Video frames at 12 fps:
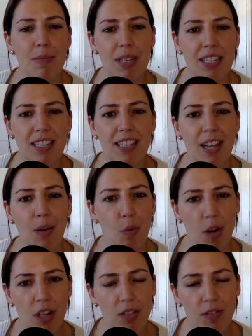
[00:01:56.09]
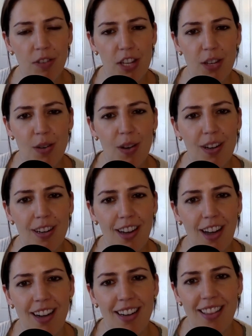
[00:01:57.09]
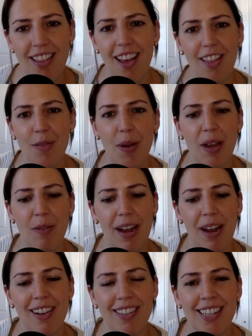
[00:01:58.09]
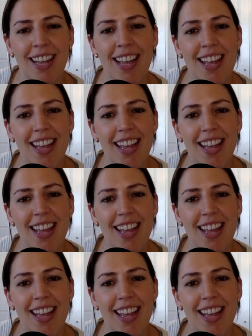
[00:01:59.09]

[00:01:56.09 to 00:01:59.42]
a business that works for you, not the other way around.